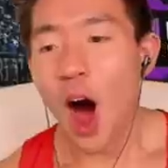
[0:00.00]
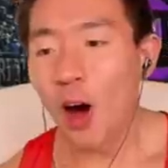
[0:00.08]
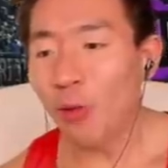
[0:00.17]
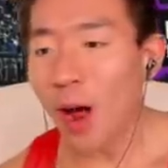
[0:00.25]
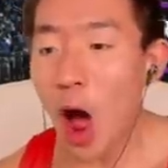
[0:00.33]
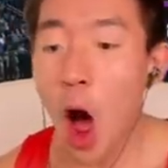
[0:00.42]

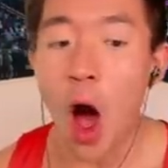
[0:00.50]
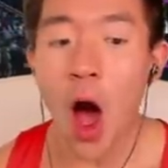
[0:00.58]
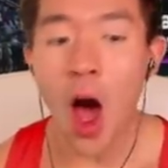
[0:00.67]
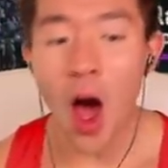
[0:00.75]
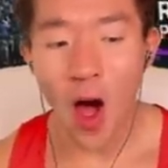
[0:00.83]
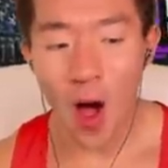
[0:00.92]
All right.
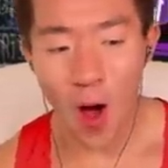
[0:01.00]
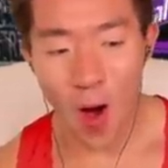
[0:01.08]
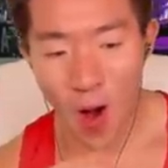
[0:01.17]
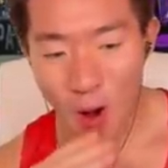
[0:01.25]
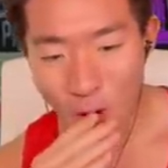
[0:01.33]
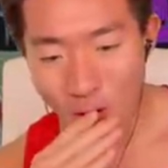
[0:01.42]

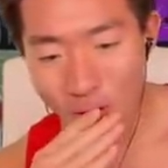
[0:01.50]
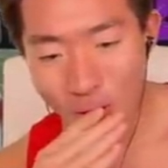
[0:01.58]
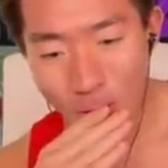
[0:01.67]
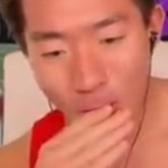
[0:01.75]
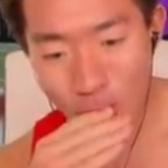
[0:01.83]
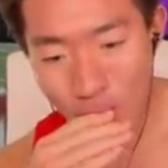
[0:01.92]

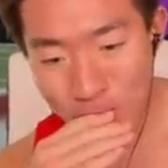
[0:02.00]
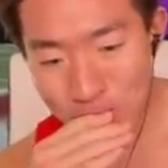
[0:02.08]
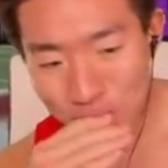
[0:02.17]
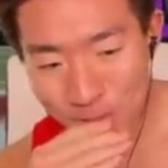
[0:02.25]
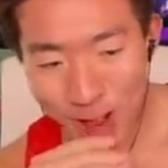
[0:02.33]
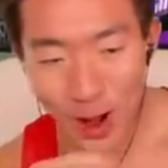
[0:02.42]
Oh,
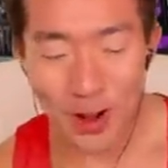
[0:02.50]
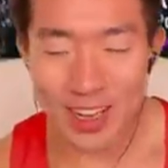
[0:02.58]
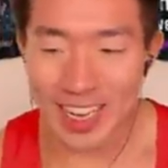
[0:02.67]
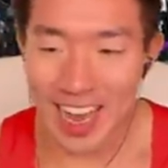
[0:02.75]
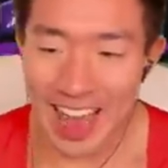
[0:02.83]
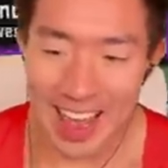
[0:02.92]

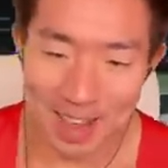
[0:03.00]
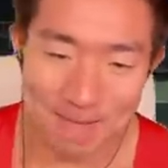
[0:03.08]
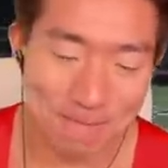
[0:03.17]
okay.